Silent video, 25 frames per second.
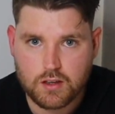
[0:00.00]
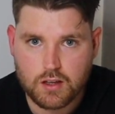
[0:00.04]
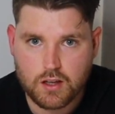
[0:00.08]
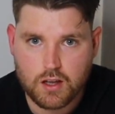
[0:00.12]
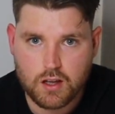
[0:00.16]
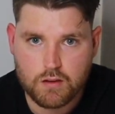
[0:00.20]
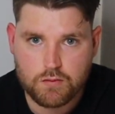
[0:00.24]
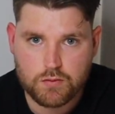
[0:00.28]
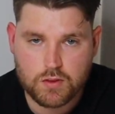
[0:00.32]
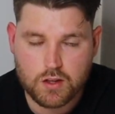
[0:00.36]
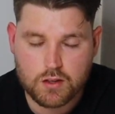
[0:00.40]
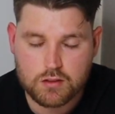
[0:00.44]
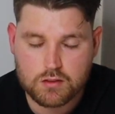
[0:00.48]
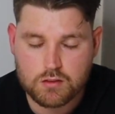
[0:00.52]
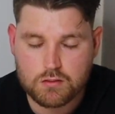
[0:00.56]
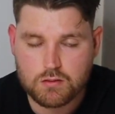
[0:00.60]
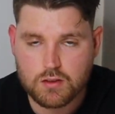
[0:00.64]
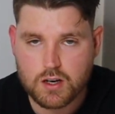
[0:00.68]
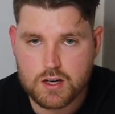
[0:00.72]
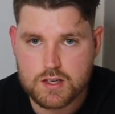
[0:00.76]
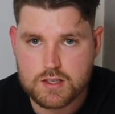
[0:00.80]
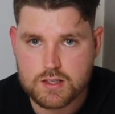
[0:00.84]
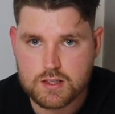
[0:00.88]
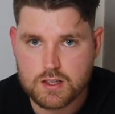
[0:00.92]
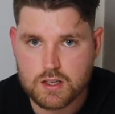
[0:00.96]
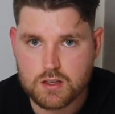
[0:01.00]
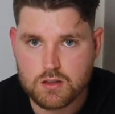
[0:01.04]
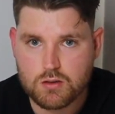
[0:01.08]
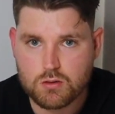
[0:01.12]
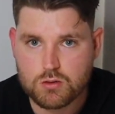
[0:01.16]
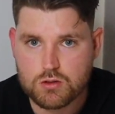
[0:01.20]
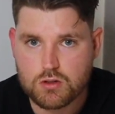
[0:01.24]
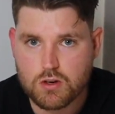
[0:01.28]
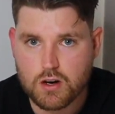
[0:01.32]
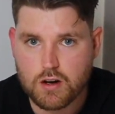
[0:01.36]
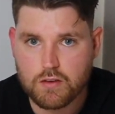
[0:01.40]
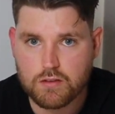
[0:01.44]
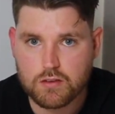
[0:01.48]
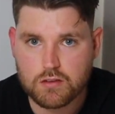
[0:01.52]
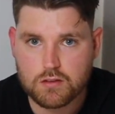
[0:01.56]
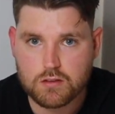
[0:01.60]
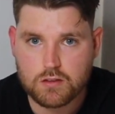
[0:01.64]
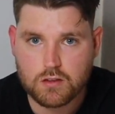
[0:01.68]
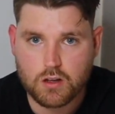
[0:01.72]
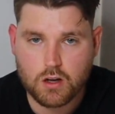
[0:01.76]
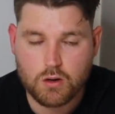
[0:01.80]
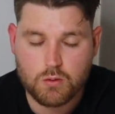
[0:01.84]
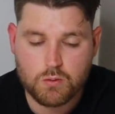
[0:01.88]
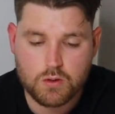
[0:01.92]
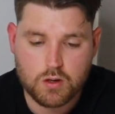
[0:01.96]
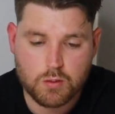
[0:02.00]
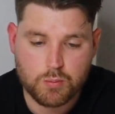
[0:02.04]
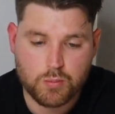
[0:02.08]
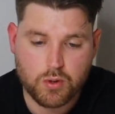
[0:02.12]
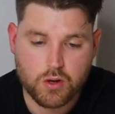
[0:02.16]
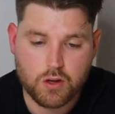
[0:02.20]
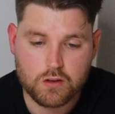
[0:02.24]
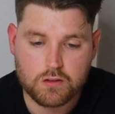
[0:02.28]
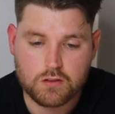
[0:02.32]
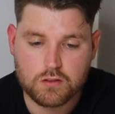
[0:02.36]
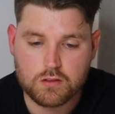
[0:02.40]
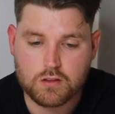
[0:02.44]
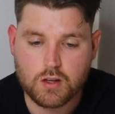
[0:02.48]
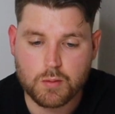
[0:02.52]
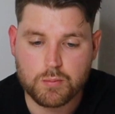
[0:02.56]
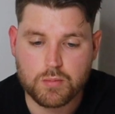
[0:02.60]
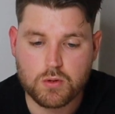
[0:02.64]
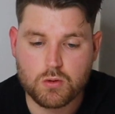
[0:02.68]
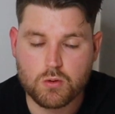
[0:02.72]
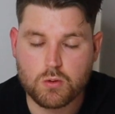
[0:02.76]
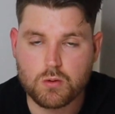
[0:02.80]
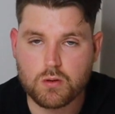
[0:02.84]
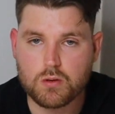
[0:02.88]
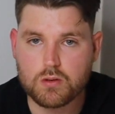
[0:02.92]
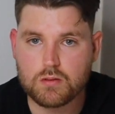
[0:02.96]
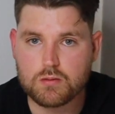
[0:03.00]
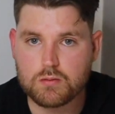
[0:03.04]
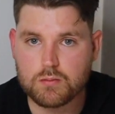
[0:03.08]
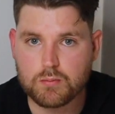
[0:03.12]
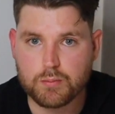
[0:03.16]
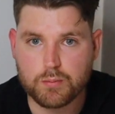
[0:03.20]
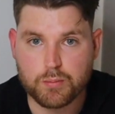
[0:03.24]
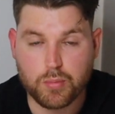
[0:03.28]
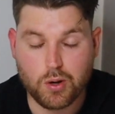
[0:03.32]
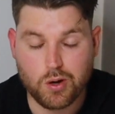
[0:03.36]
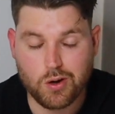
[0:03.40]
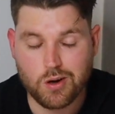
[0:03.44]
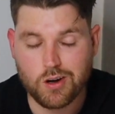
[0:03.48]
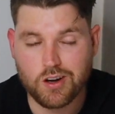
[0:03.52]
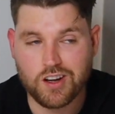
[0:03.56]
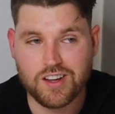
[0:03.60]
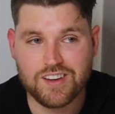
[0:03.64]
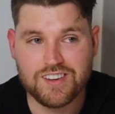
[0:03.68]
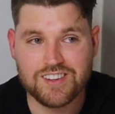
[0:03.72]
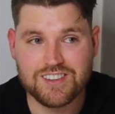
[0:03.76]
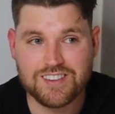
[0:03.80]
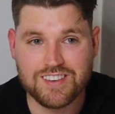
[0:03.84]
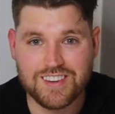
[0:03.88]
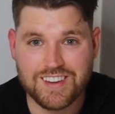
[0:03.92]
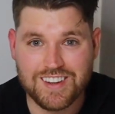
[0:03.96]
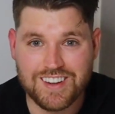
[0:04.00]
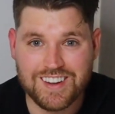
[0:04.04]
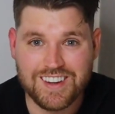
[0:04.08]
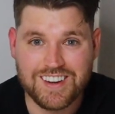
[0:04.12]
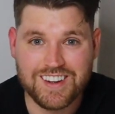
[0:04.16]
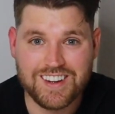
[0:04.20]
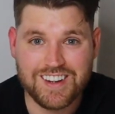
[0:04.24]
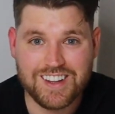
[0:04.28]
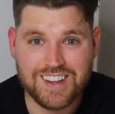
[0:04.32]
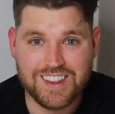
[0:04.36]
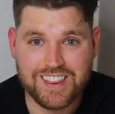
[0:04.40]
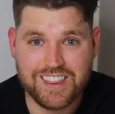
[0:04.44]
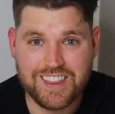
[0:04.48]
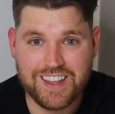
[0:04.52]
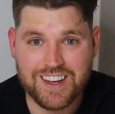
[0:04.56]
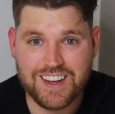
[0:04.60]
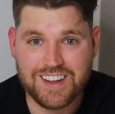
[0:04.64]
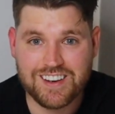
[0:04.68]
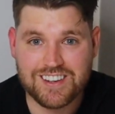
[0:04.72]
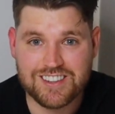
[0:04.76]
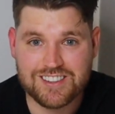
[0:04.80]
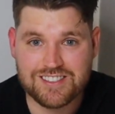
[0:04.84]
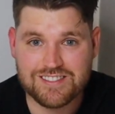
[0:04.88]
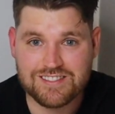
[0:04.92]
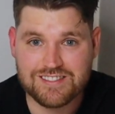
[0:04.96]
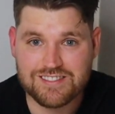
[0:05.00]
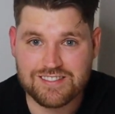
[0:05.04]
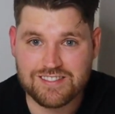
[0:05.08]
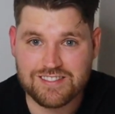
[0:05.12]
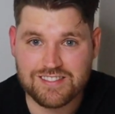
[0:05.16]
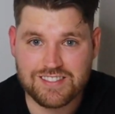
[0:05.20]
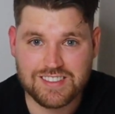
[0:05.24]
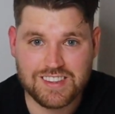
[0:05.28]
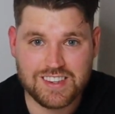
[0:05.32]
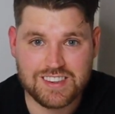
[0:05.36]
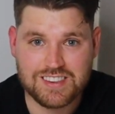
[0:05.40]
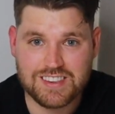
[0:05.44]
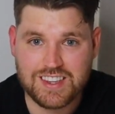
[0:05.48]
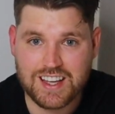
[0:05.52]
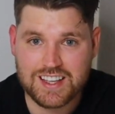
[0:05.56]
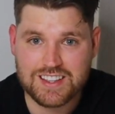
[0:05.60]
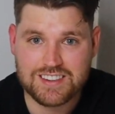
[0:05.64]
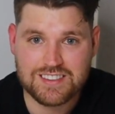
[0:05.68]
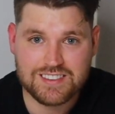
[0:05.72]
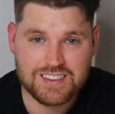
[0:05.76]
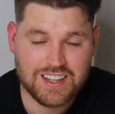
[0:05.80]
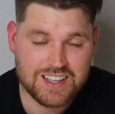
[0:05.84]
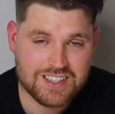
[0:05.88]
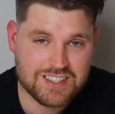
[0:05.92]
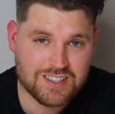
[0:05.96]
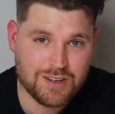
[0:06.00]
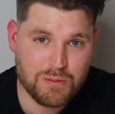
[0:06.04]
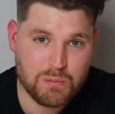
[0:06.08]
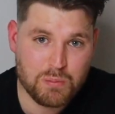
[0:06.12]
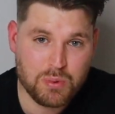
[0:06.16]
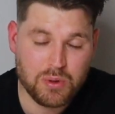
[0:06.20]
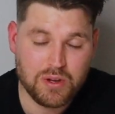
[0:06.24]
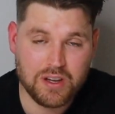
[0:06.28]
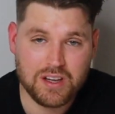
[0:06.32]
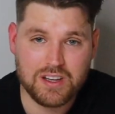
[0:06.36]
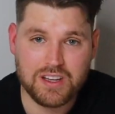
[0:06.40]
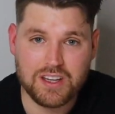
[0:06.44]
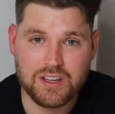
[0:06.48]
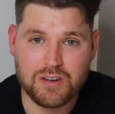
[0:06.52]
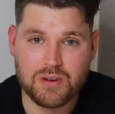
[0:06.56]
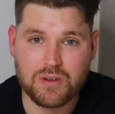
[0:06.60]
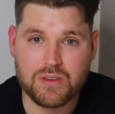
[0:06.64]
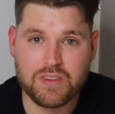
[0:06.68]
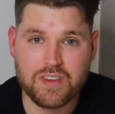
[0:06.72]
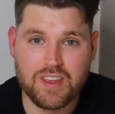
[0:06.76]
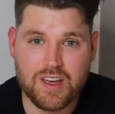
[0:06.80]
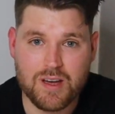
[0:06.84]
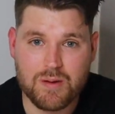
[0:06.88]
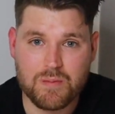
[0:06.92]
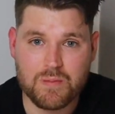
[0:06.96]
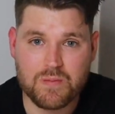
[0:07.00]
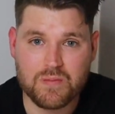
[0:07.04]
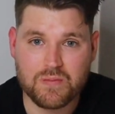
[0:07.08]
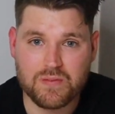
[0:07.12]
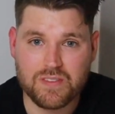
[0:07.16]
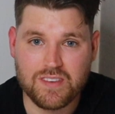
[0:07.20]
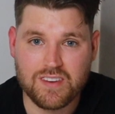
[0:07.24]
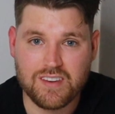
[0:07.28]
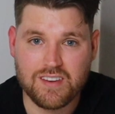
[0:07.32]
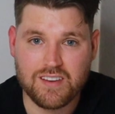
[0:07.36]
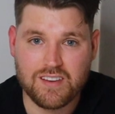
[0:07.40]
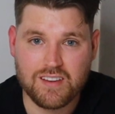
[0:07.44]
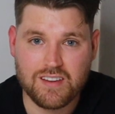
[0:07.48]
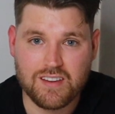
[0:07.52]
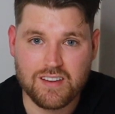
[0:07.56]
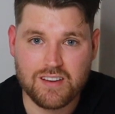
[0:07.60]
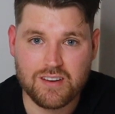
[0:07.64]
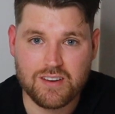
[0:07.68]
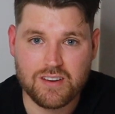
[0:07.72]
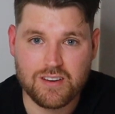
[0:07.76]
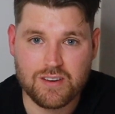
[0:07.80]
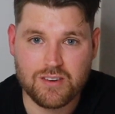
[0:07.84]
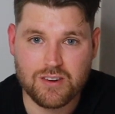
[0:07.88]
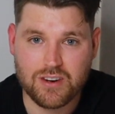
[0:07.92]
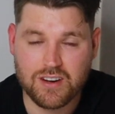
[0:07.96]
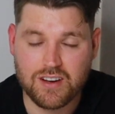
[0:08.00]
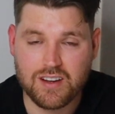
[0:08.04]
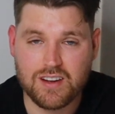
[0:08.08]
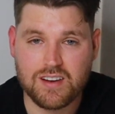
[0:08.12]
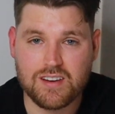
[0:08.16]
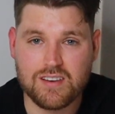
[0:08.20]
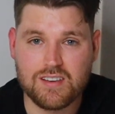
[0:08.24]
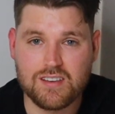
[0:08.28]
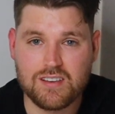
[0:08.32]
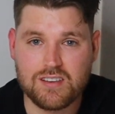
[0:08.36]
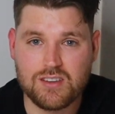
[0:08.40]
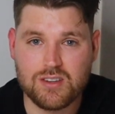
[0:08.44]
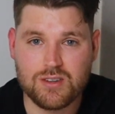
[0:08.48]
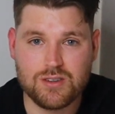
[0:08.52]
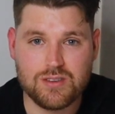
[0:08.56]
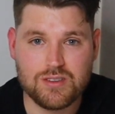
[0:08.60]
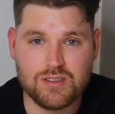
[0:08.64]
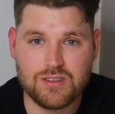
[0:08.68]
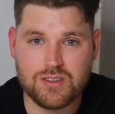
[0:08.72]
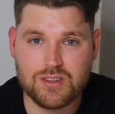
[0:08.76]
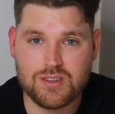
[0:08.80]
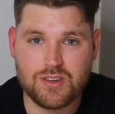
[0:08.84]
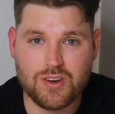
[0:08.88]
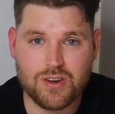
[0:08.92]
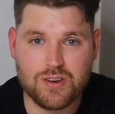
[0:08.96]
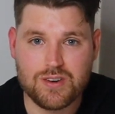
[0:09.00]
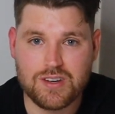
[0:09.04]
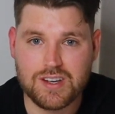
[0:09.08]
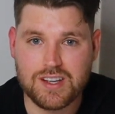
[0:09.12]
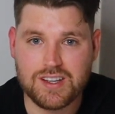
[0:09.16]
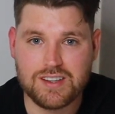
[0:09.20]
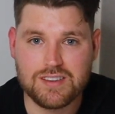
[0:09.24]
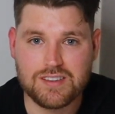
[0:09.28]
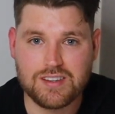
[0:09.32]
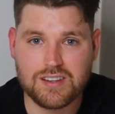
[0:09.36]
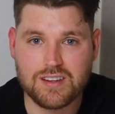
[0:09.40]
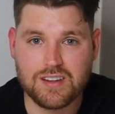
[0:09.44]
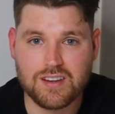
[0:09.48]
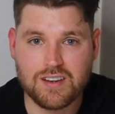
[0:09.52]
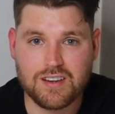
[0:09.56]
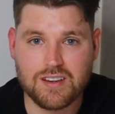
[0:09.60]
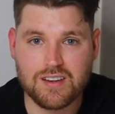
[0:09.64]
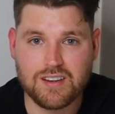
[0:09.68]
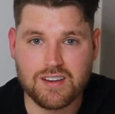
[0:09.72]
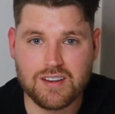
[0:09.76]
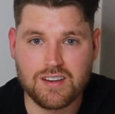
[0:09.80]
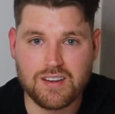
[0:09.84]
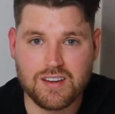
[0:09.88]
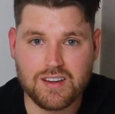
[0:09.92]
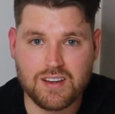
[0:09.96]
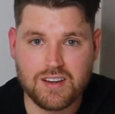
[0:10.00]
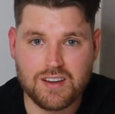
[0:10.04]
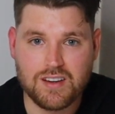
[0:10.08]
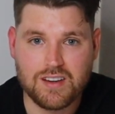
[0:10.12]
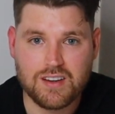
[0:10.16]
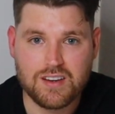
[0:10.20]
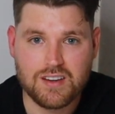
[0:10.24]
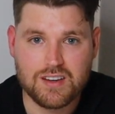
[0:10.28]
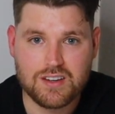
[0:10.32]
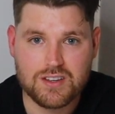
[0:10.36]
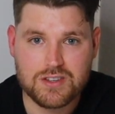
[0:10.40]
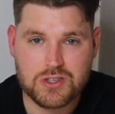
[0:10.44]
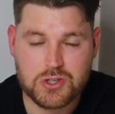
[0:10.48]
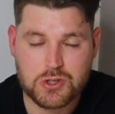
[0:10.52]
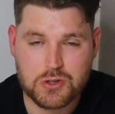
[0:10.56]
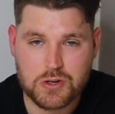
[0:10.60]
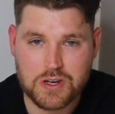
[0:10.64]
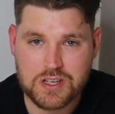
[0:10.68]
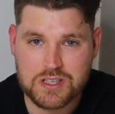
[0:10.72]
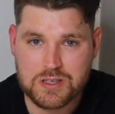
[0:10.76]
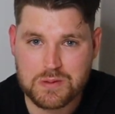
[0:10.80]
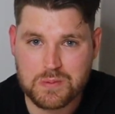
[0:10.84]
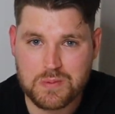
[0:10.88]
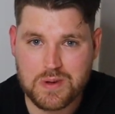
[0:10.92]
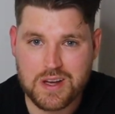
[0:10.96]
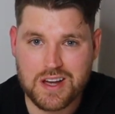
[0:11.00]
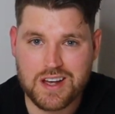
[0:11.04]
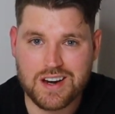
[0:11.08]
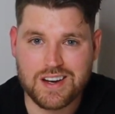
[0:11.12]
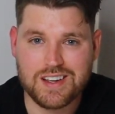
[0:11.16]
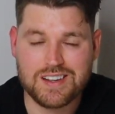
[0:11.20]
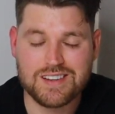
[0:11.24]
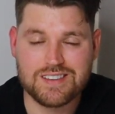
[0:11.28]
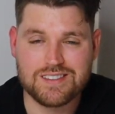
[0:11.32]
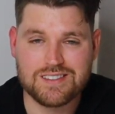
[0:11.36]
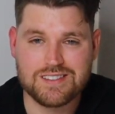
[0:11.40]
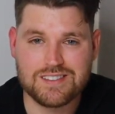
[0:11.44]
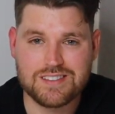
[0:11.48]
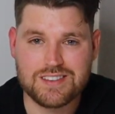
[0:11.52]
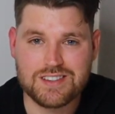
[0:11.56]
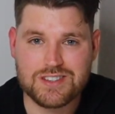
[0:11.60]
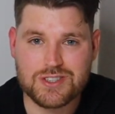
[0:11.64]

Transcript: If there's a reason that you're driving slow and a person's up your behind, then that's completely on them, right? You don't need to stress about it.